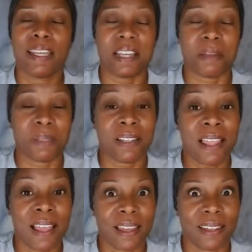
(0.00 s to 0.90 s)
I'm in
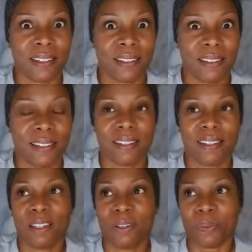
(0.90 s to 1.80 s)
line
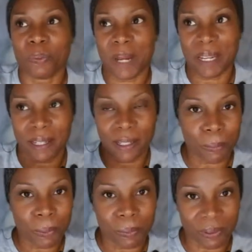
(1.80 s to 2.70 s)
waiting to
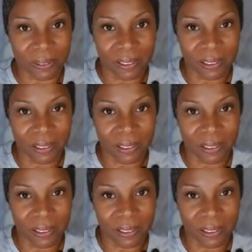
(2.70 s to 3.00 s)
board,